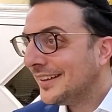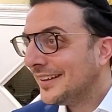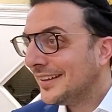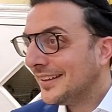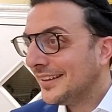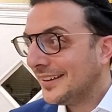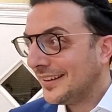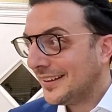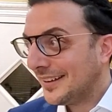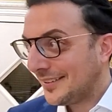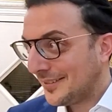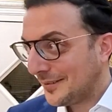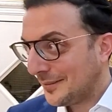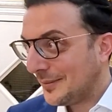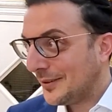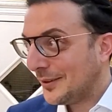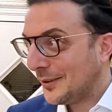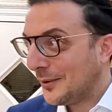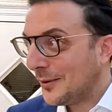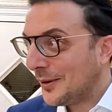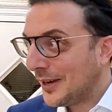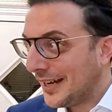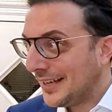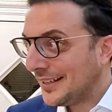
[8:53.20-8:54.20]
that's
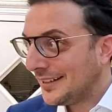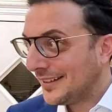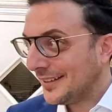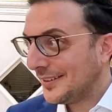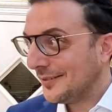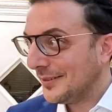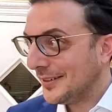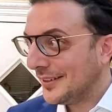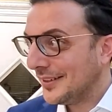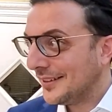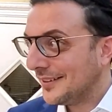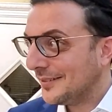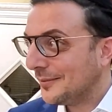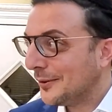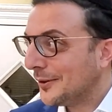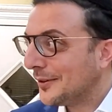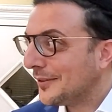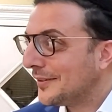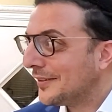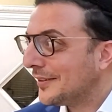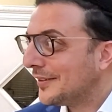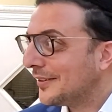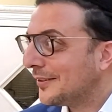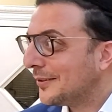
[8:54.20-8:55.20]
midoraita, meaning the
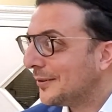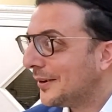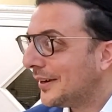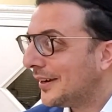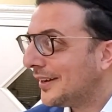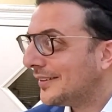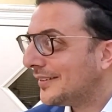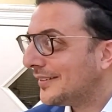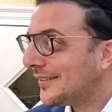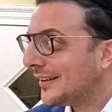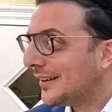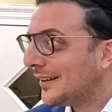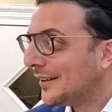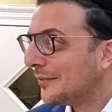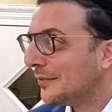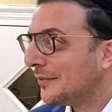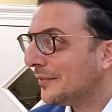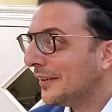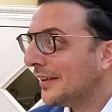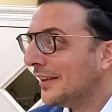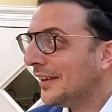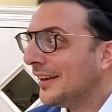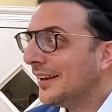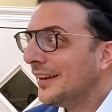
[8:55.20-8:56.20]
words of the Torah itself.
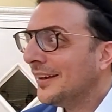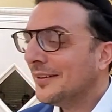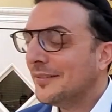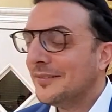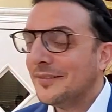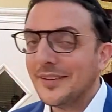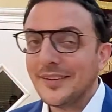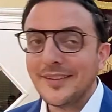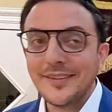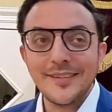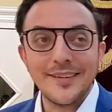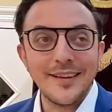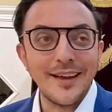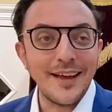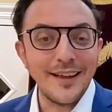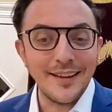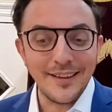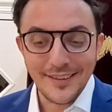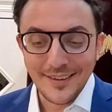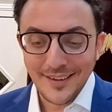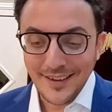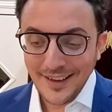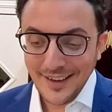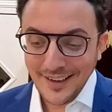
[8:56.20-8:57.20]

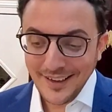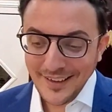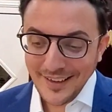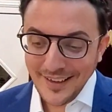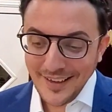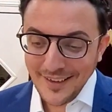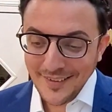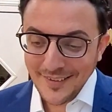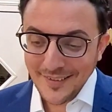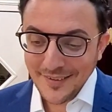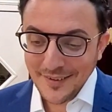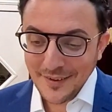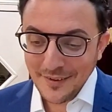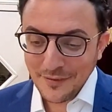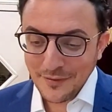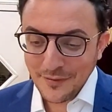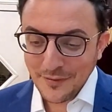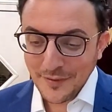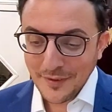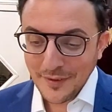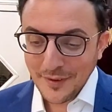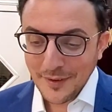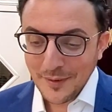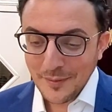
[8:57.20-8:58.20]
V'tzalta
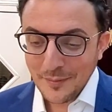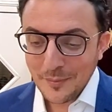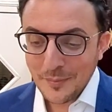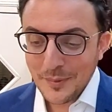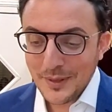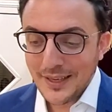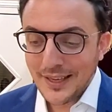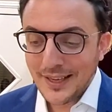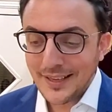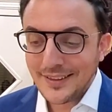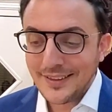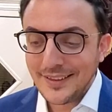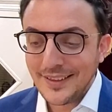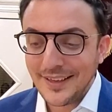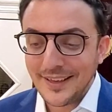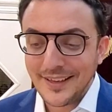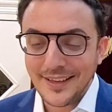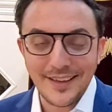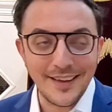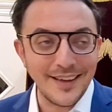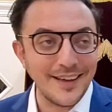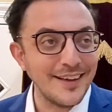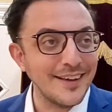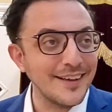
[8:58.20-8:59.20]
kesef
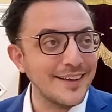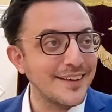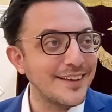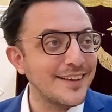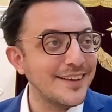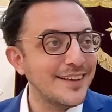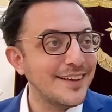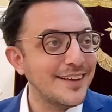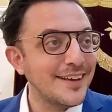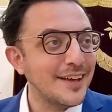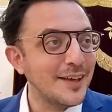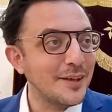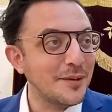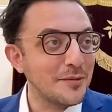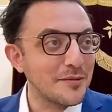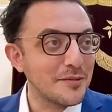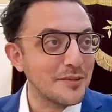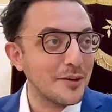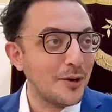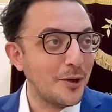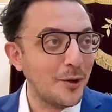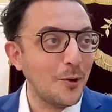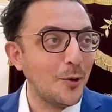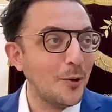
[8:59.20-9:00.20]
biadecha, and you
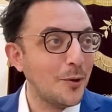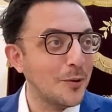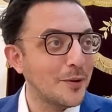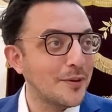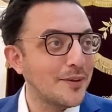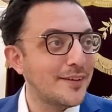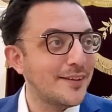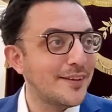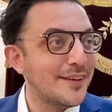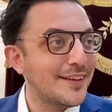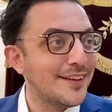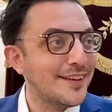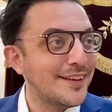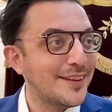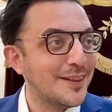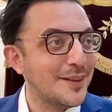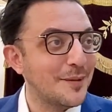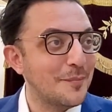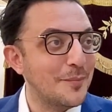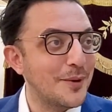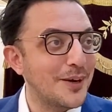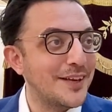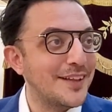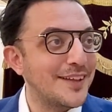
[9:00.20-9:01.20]
should hold the
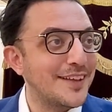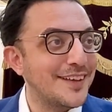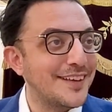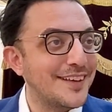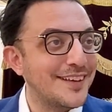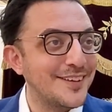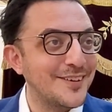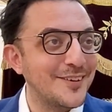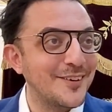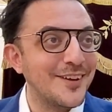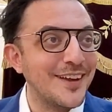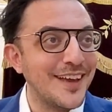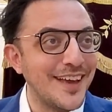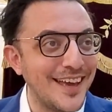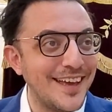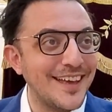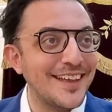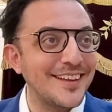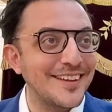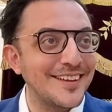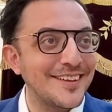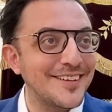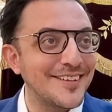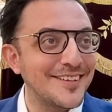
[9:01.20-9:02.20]
money in your
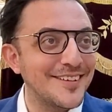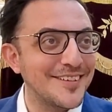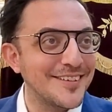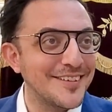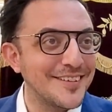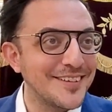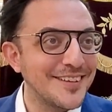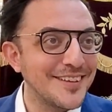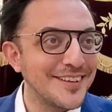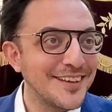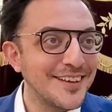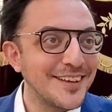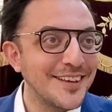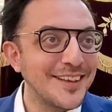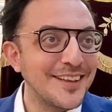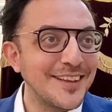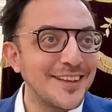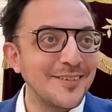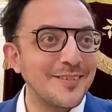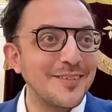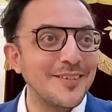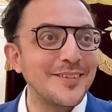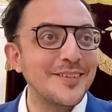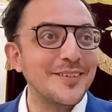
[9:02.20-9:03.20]
hand.
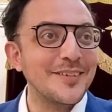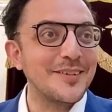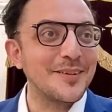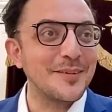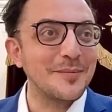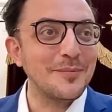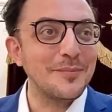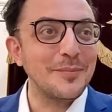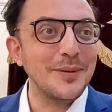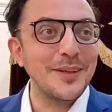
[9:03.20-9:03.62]
That means it shouldn't be